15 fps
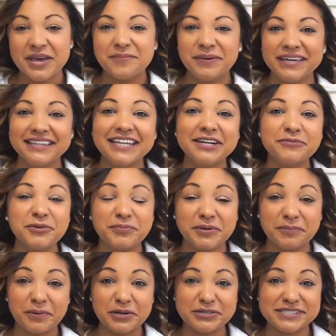Being that I'm gonna
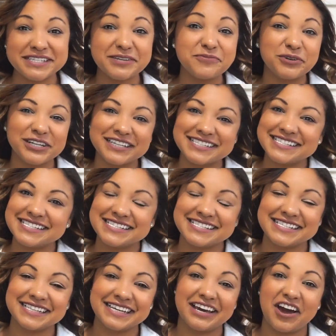be posting more
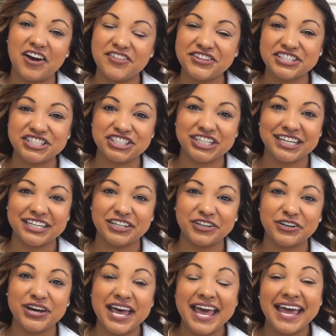consistently on this
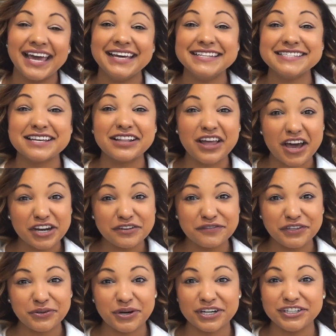channel and a lot of
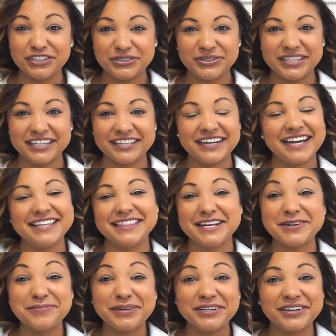you are new here, I thought
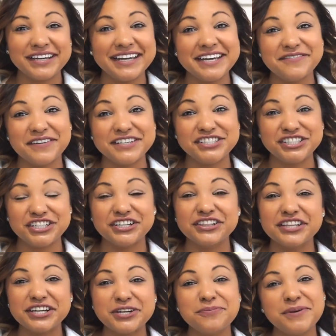it'd be great if I share a
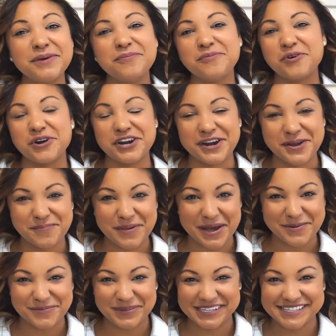little bit more
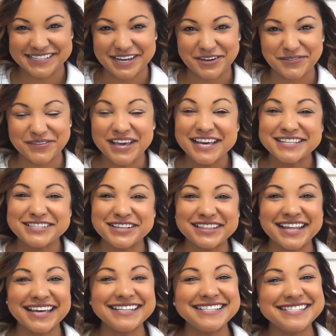about myself. So
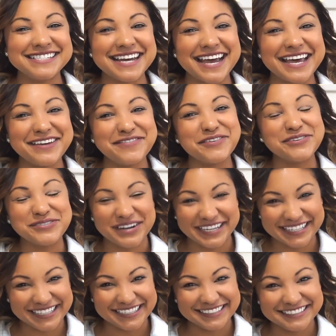let's dive
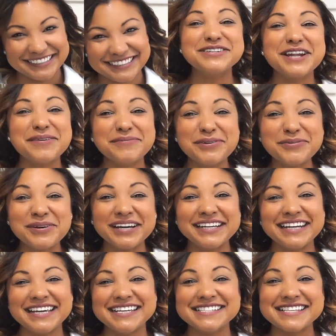right in. Number one
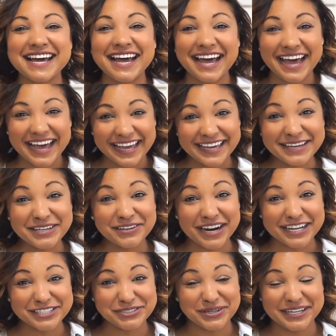is that I
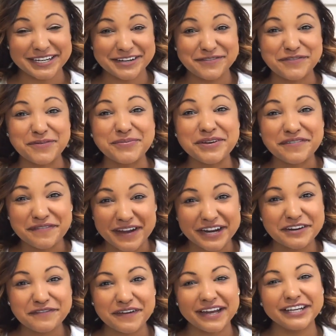graduated from the
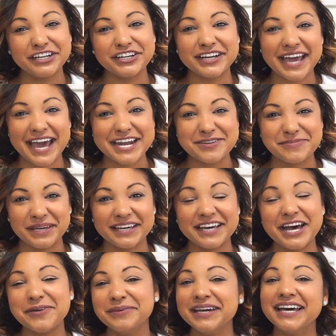Firefighter Academy.
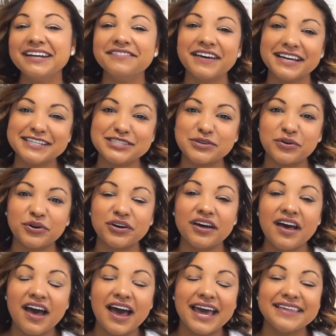Coming out of high school,
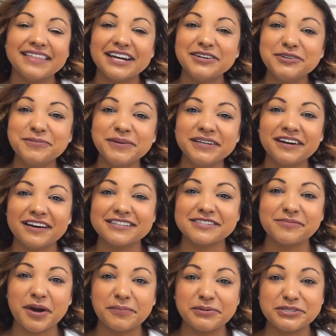I thought it would be an
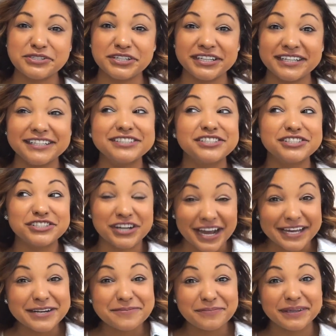awesome opportunity to
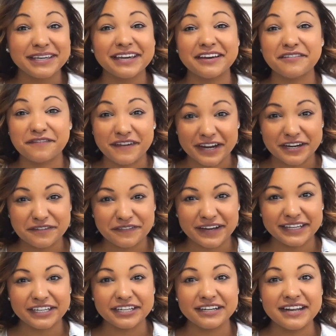try to be a
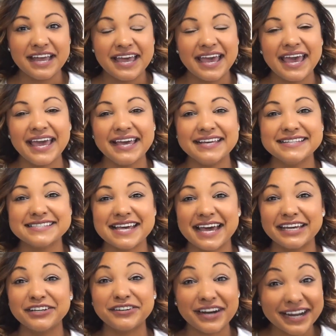firefighter and
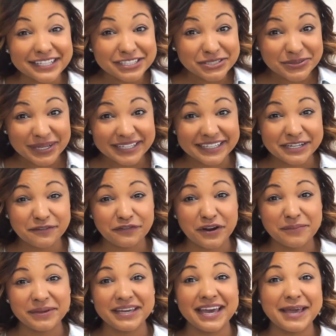I graduated from
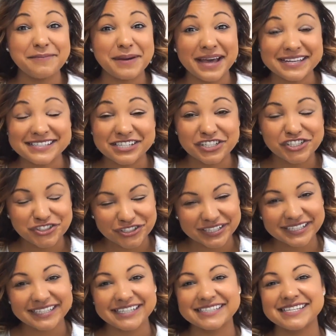it. I passed their
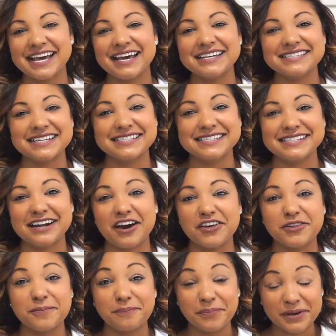agility test, I did all
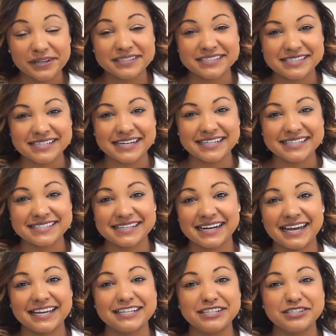the books studies that I
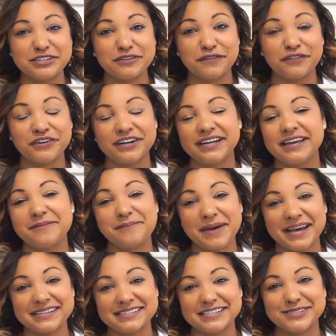had to do for it and
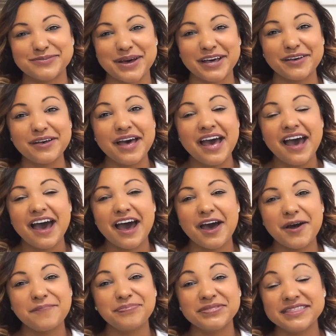pass as well.
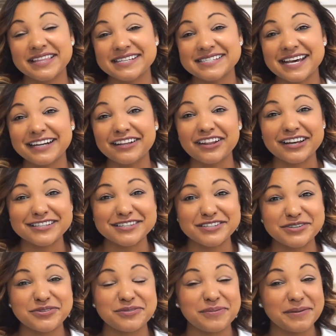Um, this had a lot to
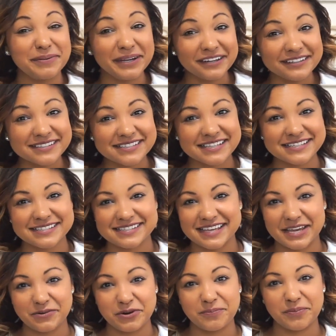do with my parents because
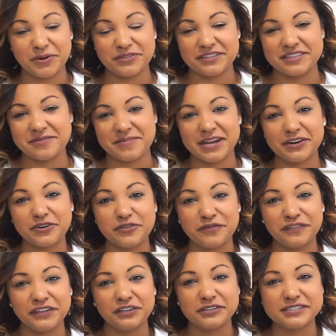they were both in the medical
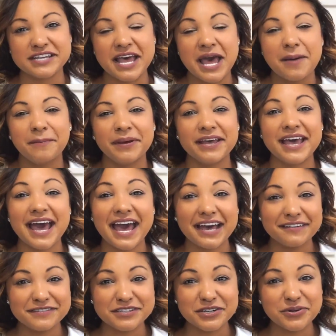field, but
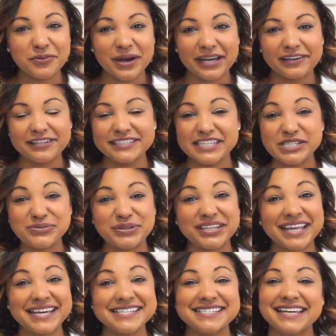after a while I just
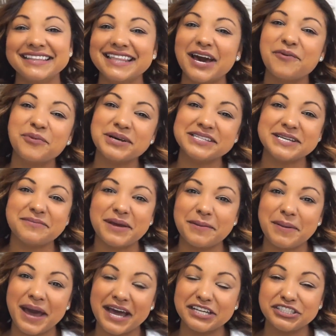realized that that wasn't my
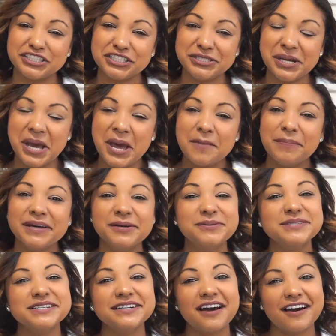passion, but it
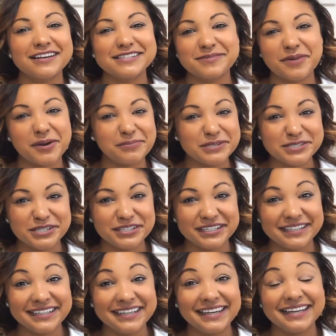was an awesome
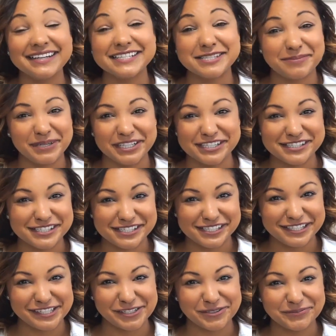opportunity and experience to
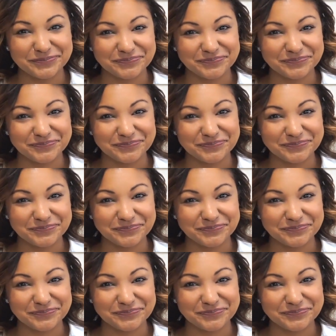do.